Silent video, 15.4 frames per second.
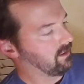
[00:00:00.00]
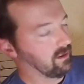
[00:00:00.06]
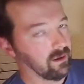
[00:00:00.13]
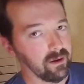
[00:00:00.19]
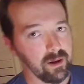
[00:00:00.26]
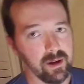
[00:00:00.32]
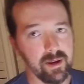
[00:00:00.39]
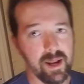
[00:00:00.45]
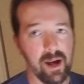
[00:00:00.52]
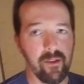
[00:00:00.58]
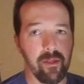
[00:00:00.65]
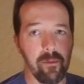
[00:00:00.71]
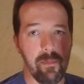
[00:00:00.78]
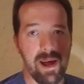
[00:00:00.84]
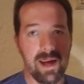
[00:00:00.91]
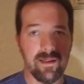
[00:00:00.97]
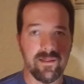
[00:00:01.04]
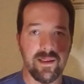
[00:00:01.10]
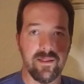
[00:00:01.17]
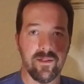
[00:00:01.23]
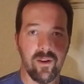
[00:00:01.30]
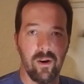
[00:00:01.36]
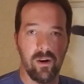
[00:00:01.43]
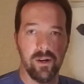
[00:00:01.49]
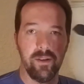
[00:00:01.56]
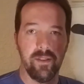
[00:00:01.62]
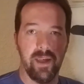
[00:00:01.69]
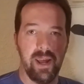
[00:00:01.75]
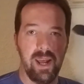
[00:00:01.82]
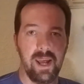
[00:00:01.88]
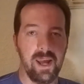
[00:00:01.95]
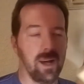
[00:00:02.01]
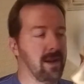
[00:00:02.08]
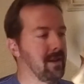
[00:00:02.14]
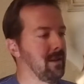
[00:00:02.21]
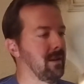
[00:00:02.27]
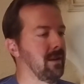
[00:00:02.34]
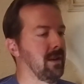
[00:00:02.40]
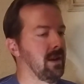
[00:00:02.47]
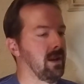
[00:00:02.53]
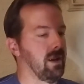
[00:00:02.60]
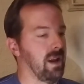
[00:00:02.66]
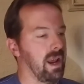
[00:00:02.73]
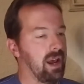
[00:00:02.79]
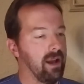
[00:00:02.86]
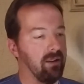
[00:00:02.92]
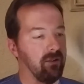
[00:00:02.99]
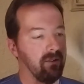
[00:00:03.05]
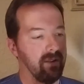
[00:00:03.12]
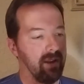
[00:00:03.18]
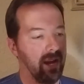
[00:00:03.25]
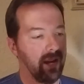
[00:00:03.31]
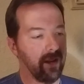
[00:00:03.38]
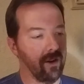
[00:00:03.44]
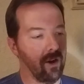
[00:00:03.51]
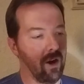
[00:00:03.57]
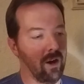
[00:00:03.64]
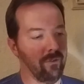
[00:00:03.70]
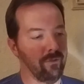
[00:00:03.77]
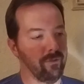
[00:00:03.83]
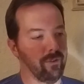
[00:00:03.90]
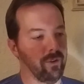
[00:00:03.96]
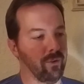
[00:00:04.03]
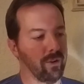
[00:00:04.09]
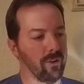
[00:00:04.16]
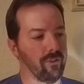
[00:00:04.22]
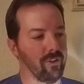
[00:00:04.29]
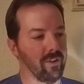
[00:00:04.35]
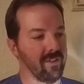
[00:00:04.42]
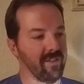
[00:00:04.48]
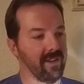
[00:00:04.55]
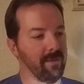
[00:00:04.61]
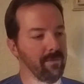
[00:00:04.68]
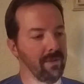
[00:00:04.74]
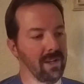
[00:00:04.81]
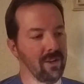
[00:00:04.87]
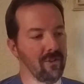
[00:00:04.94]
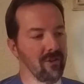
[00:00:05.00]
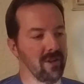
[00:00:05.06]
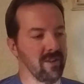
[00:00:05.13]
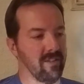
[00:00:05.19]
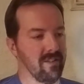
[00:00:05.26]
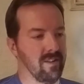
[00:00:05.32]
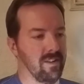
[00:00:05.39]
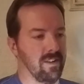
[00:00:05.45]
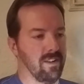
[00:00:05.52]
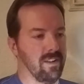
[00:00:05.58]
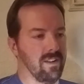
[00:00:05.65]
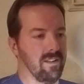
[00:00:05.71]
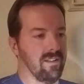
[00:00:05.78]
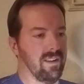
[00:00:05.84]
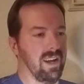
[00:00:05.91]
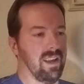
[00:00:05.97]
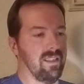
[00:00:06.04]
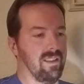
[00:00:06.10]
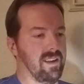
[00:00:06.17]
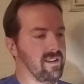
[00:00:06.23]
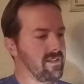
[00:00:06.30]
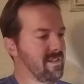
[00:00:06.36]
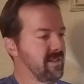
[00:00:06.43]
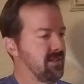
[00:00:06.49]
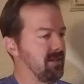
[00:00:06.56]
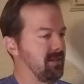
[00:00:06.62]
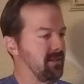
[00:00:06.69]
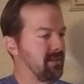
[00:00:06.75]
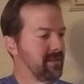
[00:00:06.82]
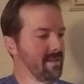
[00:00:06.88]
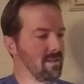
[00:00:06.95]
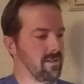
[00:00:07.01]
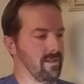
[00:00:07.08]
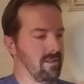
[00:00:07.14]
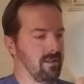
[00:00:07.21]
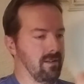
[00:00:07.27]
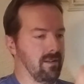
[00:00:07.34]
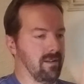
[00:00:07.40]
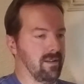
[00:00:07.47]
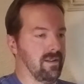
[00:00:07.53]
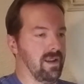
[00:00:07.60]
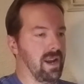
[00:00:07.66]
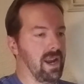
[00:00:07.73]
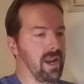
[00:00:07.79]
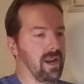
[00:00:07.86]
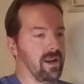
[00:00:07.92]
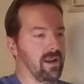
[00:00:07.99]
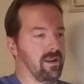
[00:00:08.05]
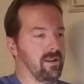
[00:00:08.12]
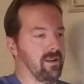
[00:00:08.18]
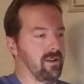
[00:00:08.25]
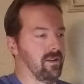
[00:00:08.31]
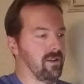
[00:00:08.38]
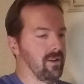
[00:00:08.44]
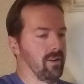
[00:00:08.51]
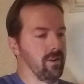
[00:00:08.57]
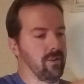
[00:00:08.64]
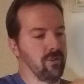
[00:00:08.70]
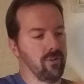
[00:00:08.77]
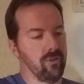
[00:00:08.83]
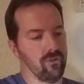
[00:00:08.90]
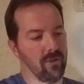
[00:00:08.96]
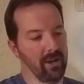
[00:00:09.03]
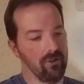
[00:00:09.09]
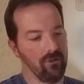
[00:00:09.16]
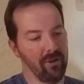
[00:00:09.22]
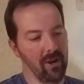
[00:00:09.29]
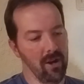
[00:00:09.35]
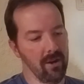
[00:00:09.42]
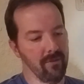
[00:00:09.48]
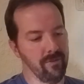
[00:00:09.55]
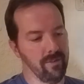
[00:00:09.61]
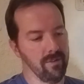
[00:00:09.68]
And now the mask is on the head, and to take it off, you could just simply just take this and stretch it off,